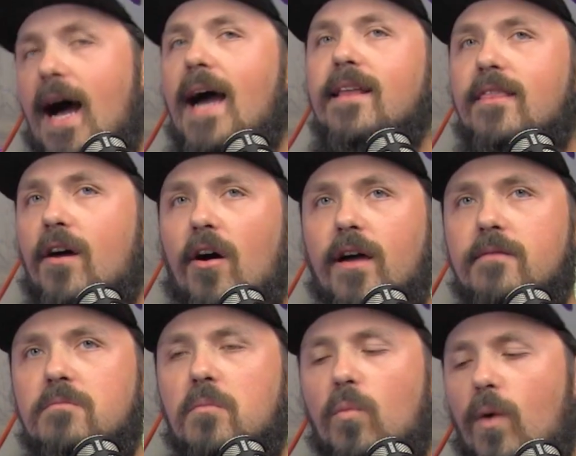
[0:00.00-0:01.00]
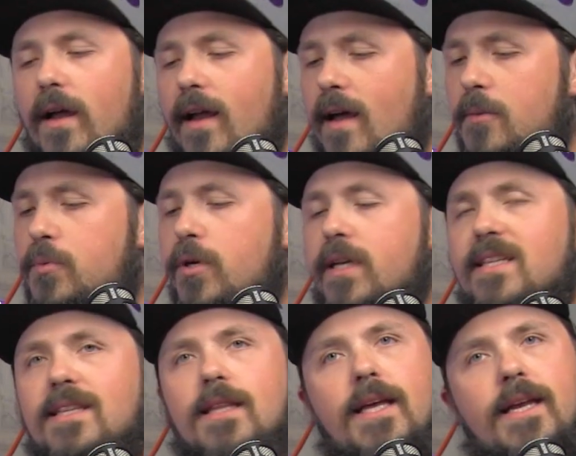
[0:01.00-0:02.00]
I thought, why not put
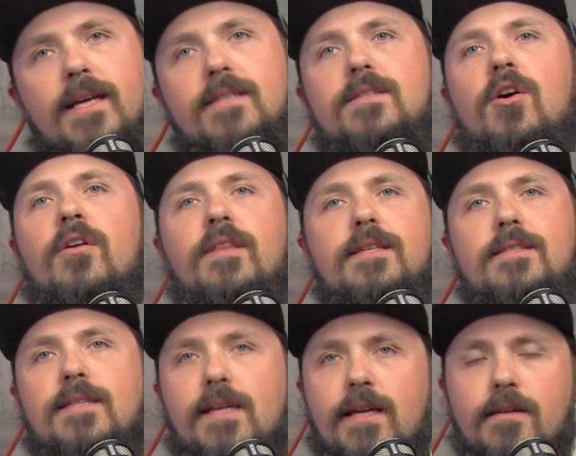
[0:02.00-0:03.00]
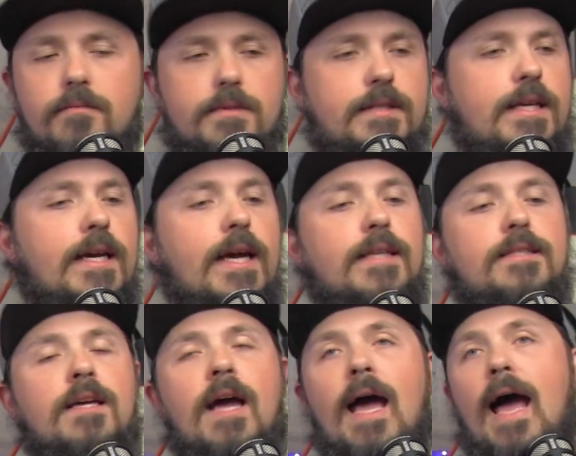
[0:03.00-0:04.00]
Linux on this thing, seeing
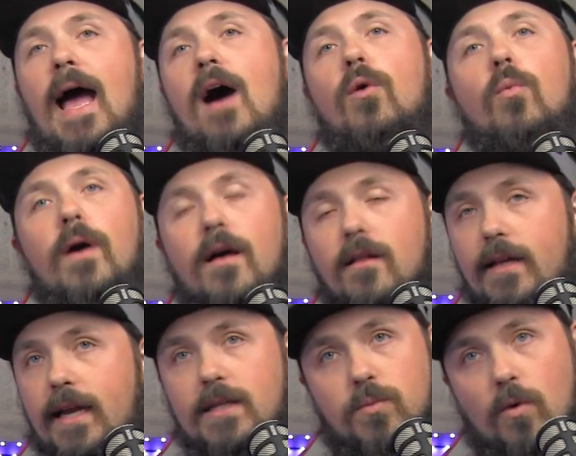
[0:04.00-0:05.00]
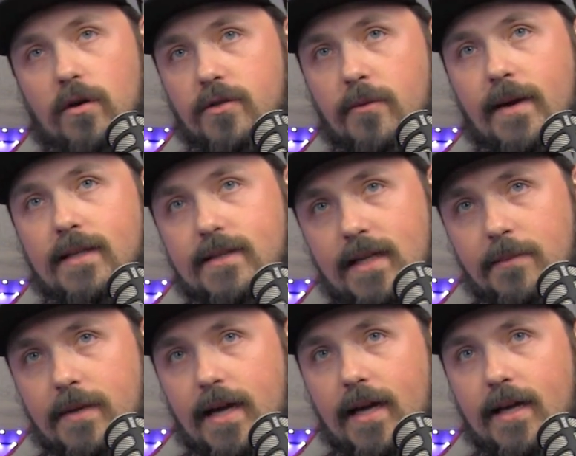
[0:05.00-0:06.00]
as how well it has worked on my
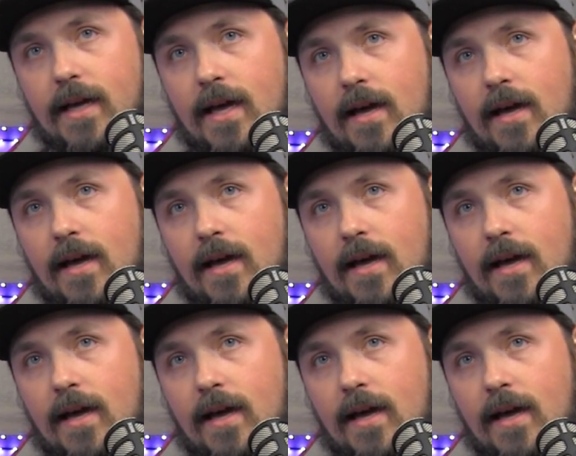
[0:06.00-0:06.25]
Steam Deck,